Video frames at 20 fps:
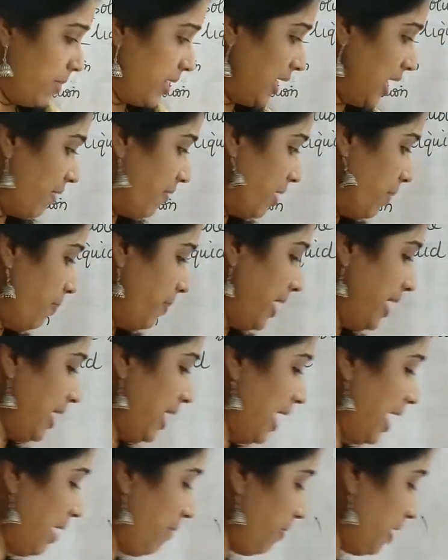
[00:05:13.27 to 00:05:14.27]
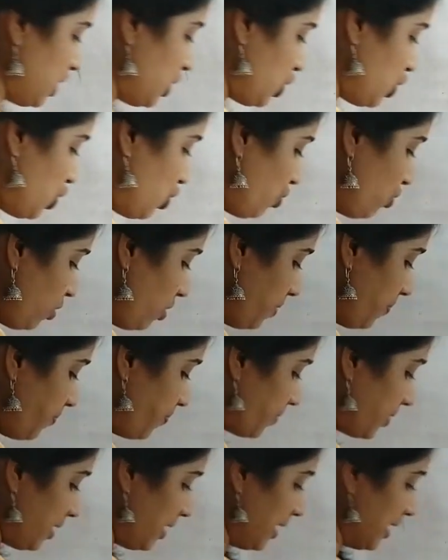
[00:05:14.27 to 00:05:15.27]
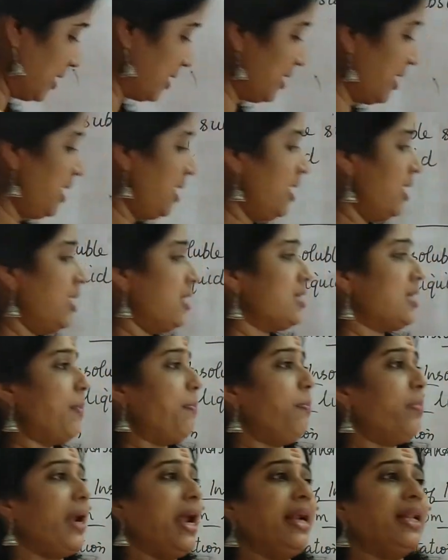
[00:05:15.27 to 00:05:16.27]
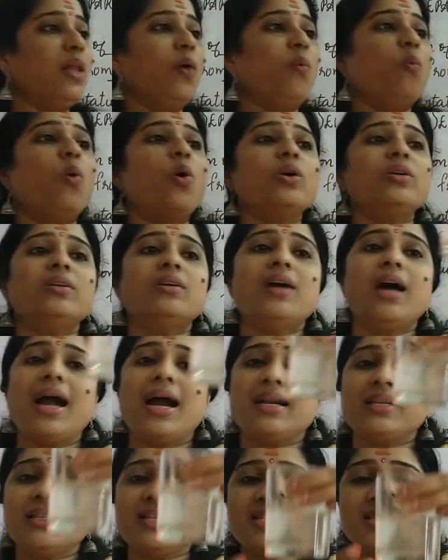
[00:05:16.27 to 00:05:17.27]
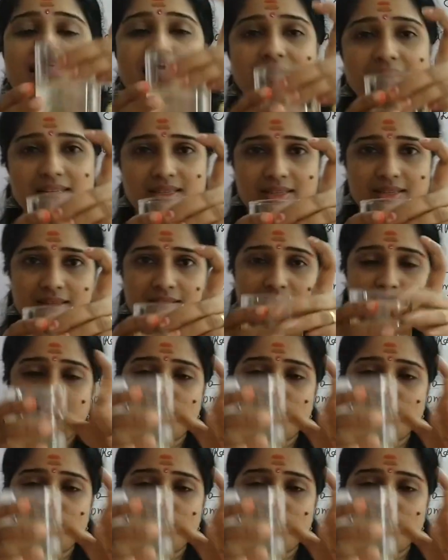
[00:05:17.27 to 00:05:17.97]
But our main aim is to, yes, separate the water and the sand.